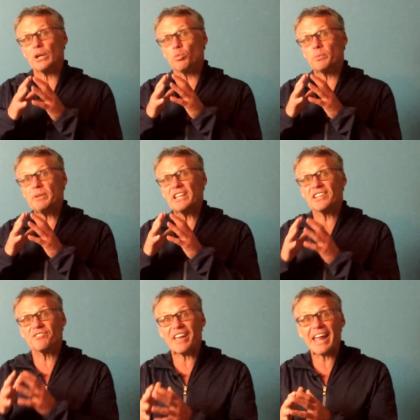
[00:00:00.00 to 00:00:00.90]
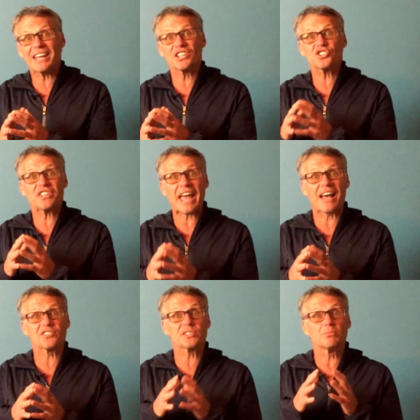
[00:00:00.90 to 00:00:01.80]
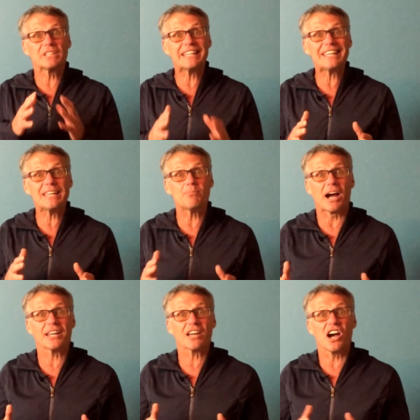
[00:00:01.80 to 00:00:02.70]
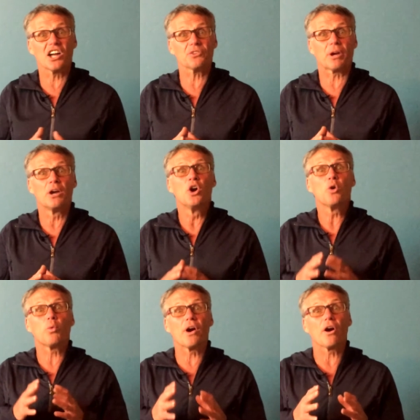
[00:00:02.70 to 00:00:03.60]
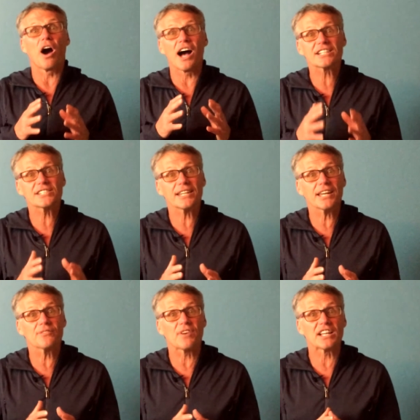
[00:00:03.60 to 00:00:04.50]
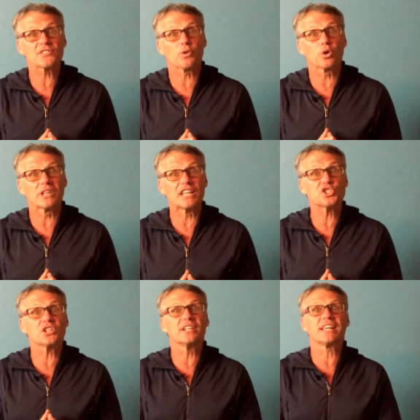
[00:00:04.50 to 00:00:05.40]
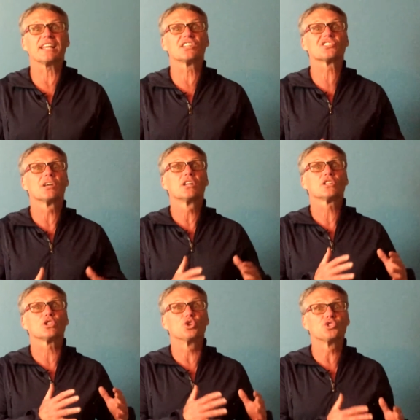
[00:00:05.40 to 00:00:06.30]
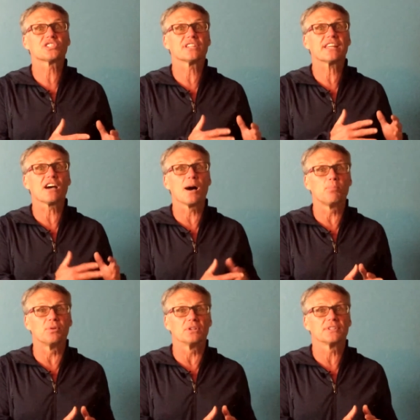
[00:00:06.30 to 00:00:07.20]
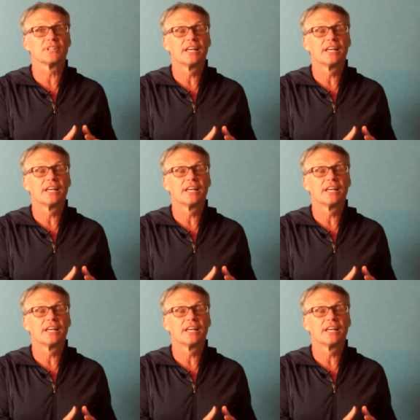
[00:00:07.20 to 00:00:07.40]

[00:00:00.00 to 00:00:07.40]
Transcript: it would be an advantage to have some leaky mitochondria where oxidative phosphorylation is loosely coupled.